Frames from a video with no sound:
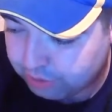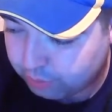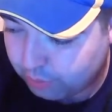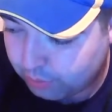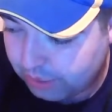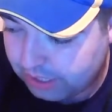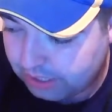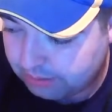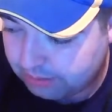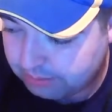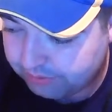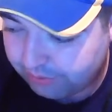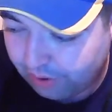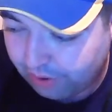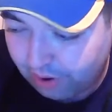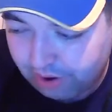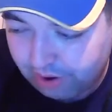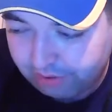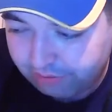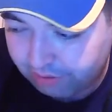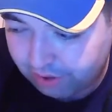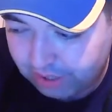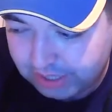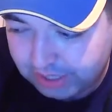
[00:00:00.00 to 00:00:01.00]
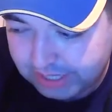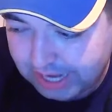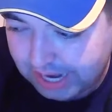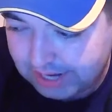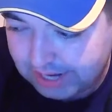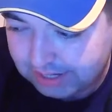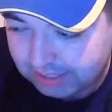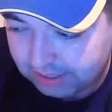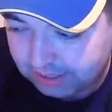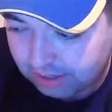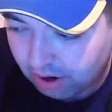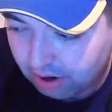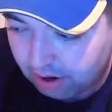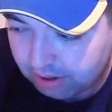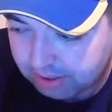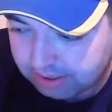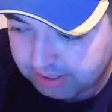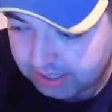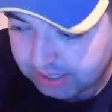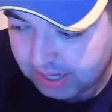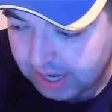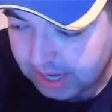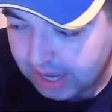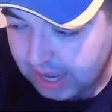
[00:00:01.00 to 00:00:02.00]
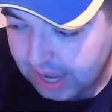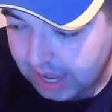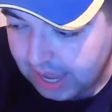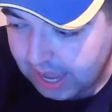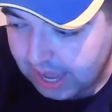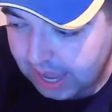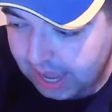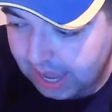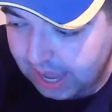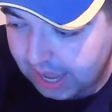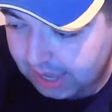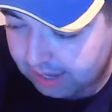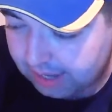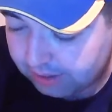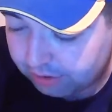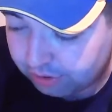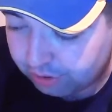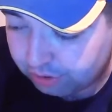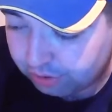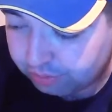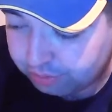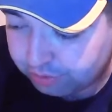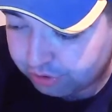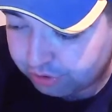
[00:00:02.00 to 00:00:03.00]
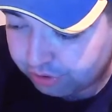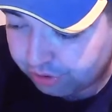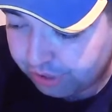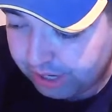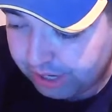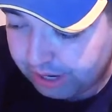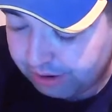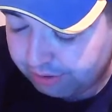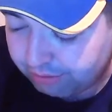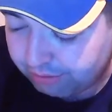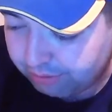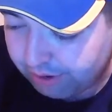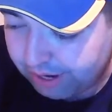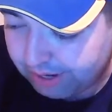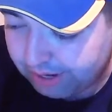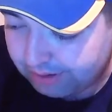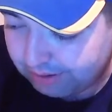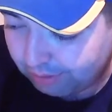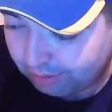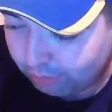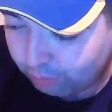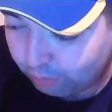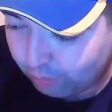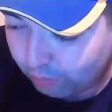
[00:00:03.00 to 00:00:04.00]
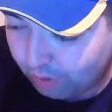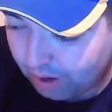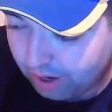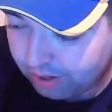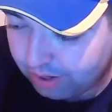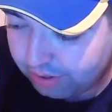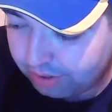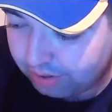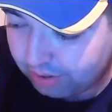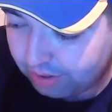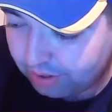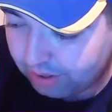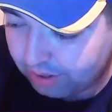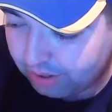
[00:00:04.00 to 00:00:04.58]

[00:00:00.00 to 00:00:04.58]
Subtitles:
Williams, very, very talented horse. Group 3 rated 1-1-2.